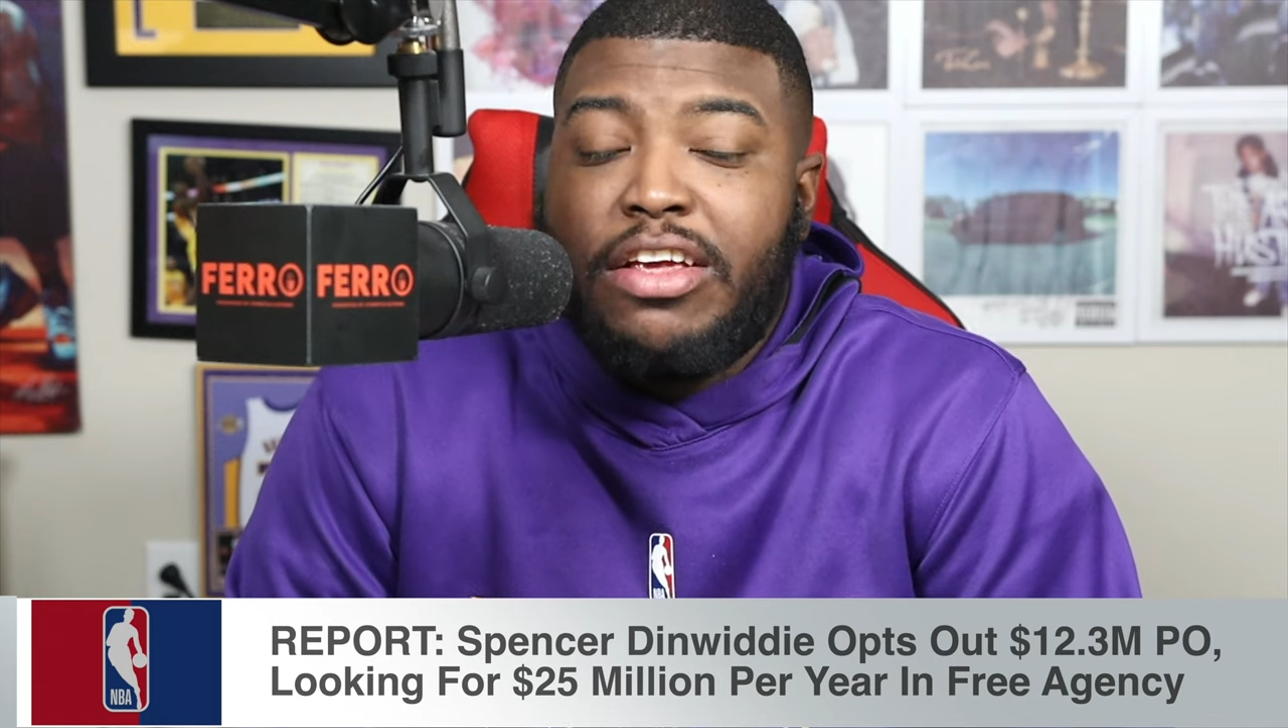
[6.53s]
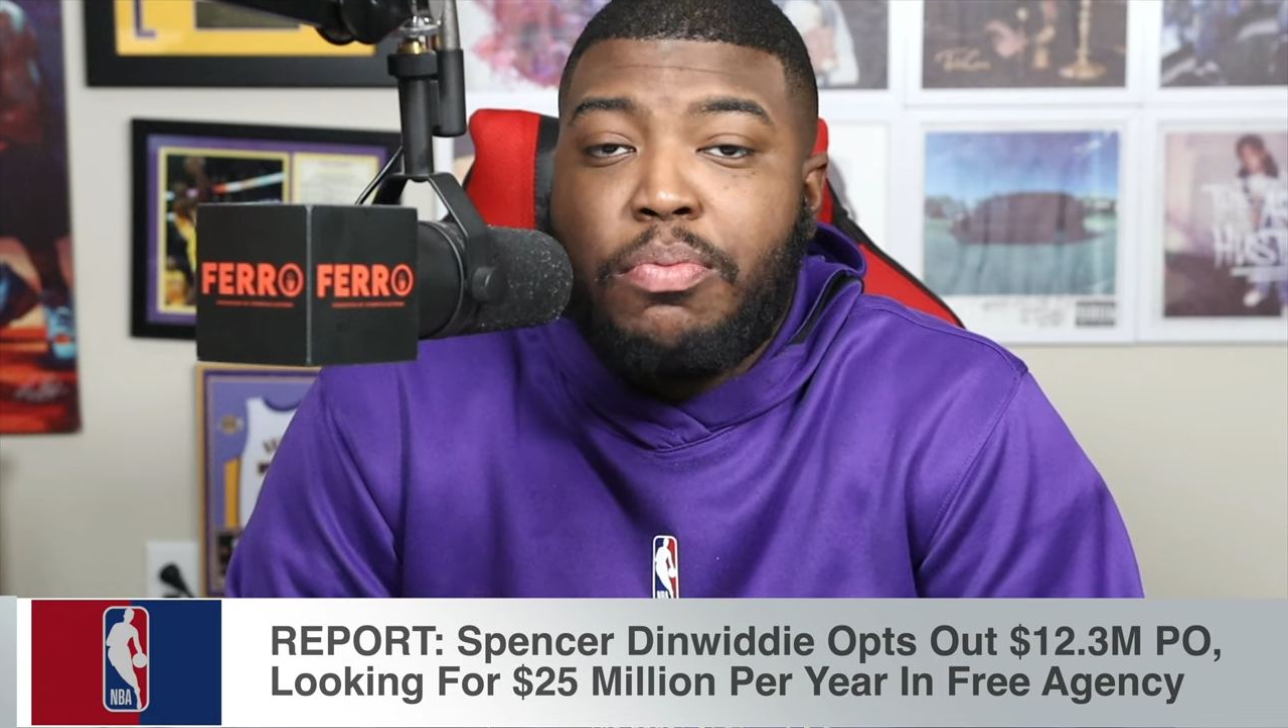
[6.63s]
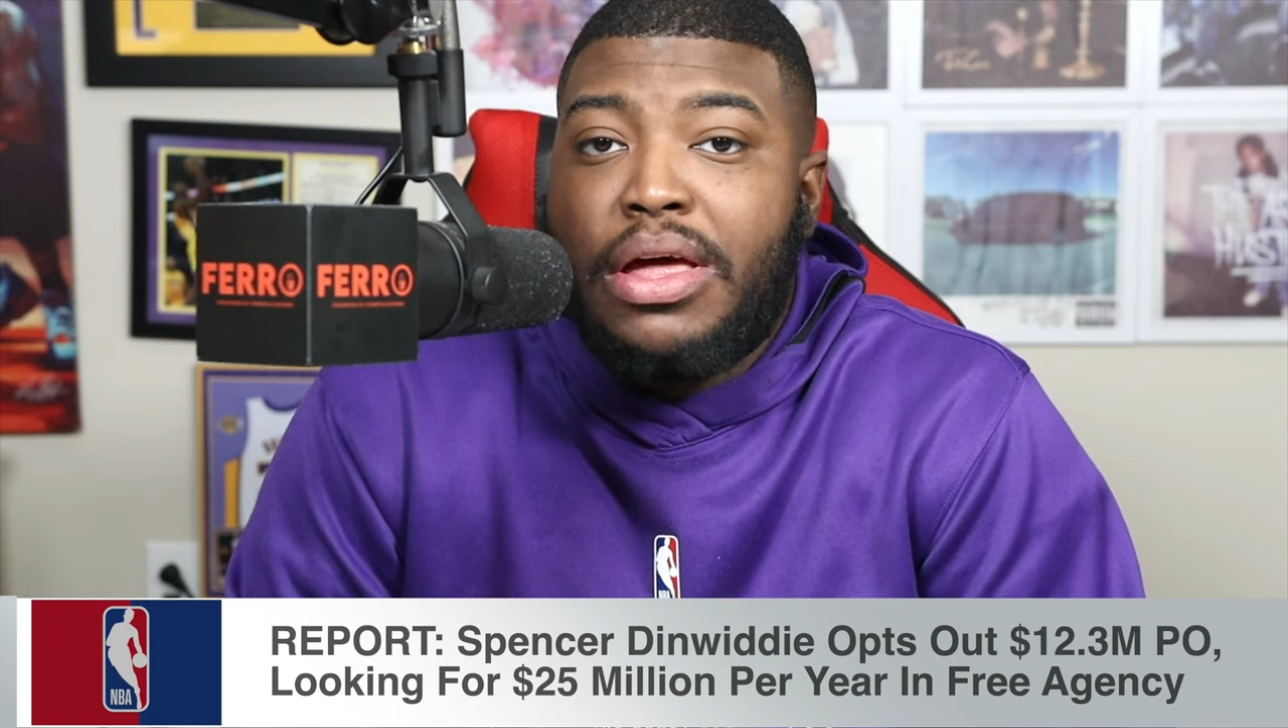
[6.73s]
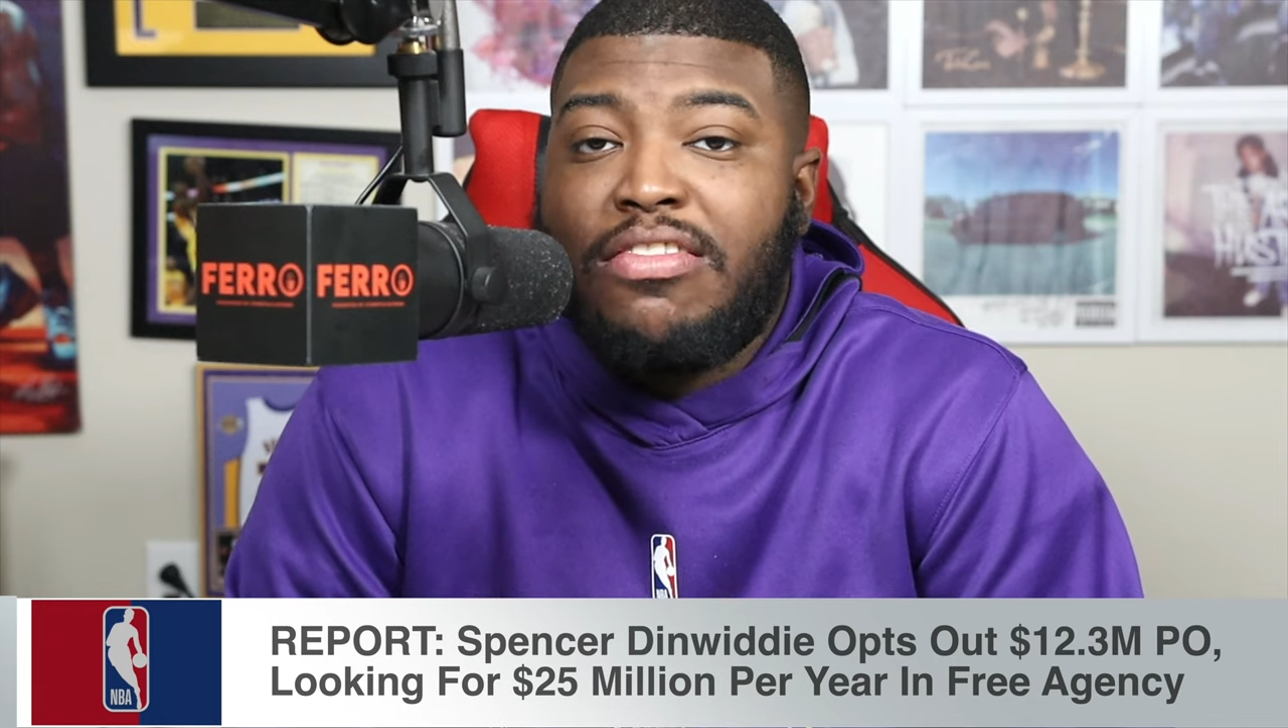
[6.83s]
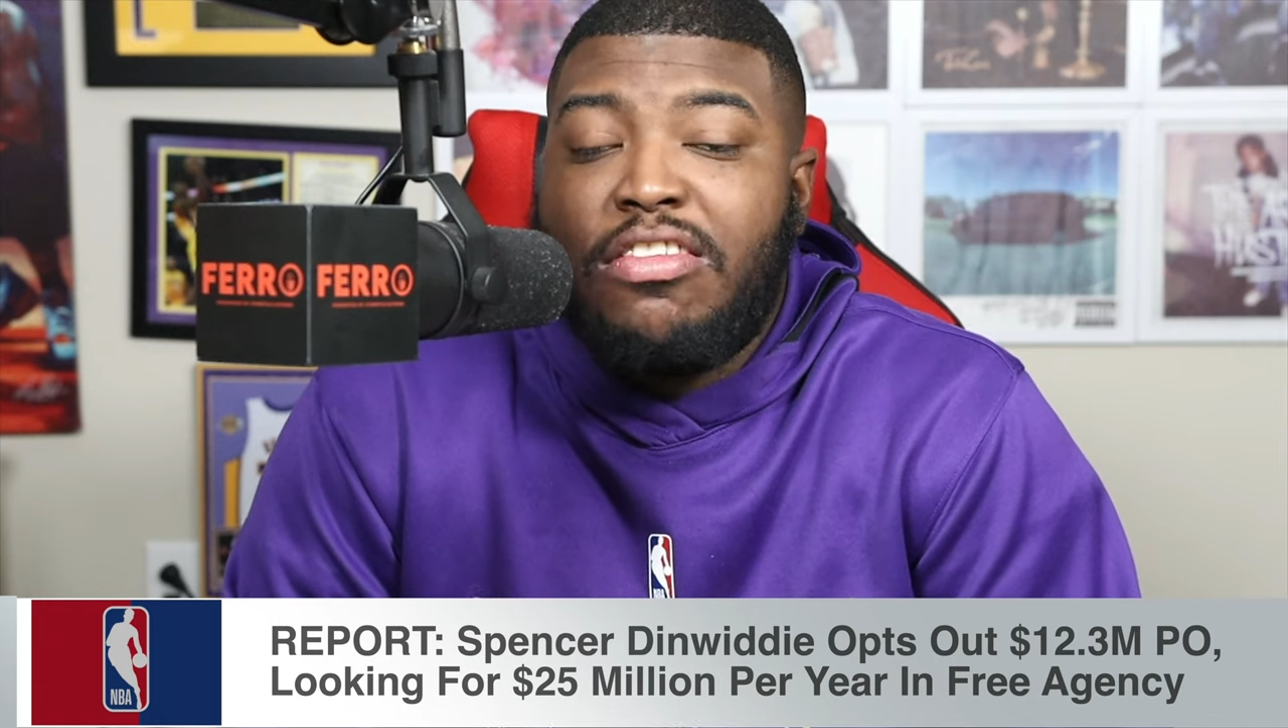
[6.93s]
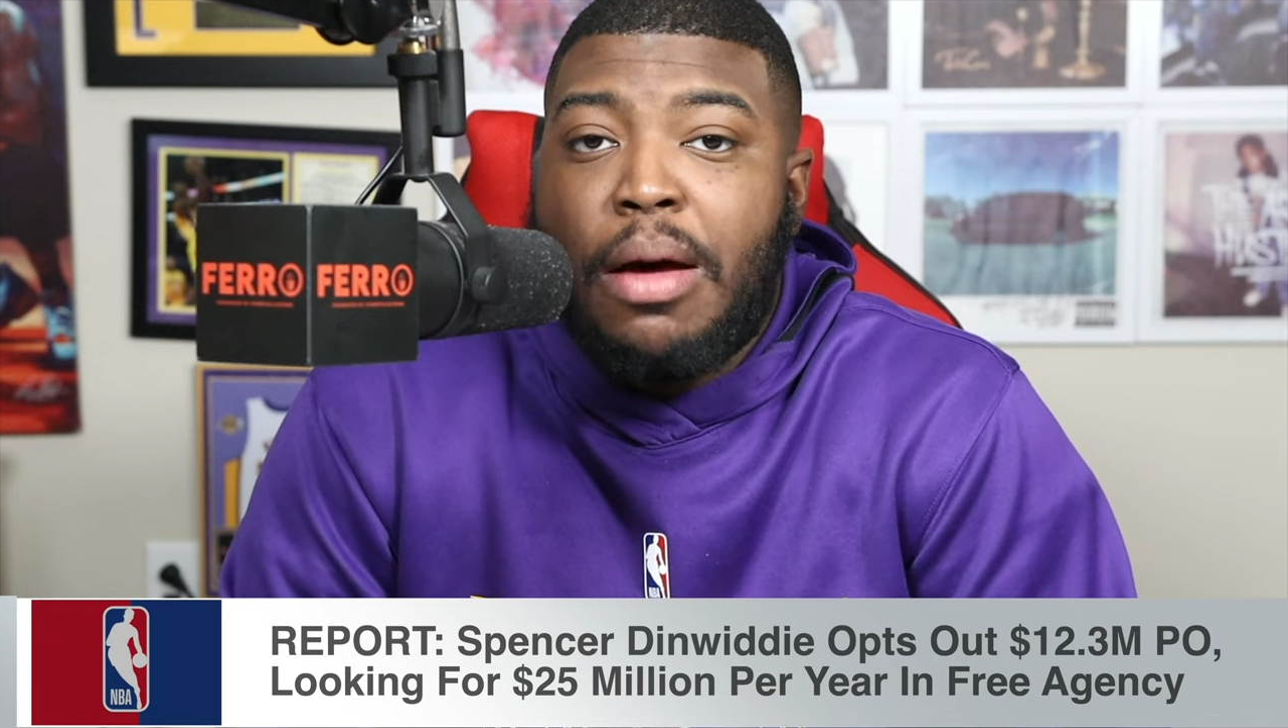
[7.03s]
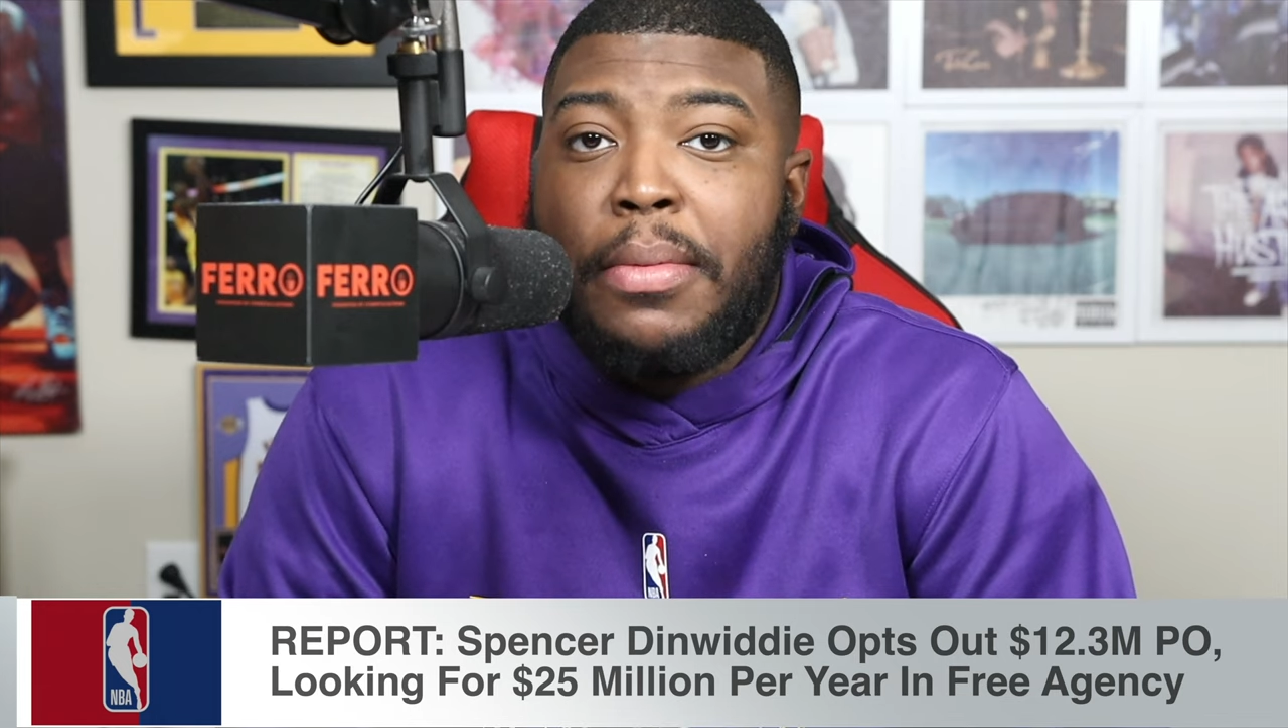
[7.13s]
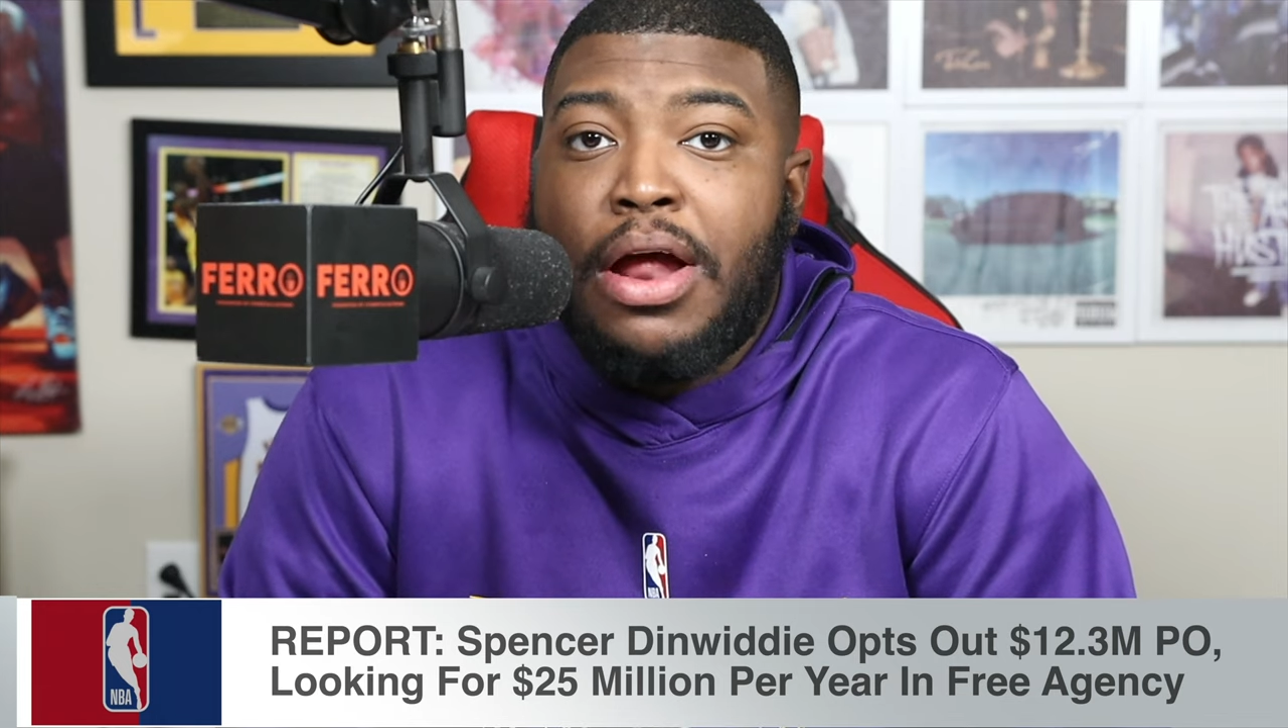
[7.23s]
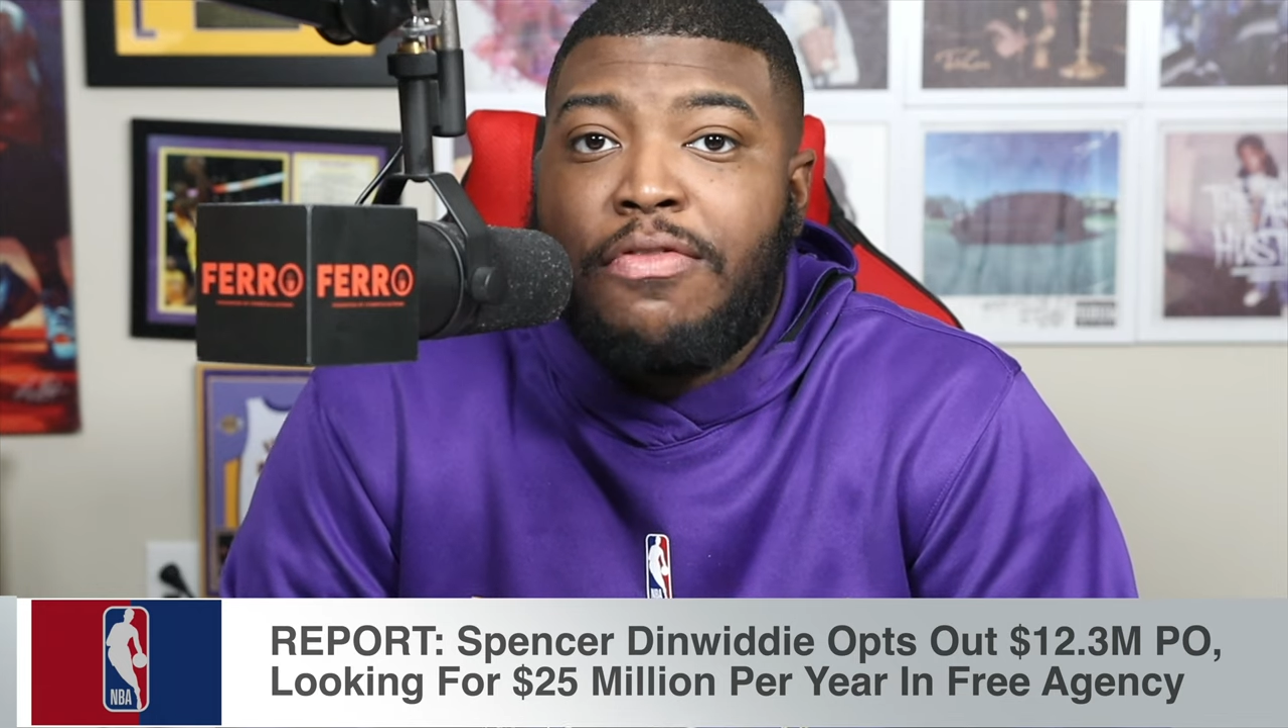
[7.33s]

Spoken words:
It's because he's coming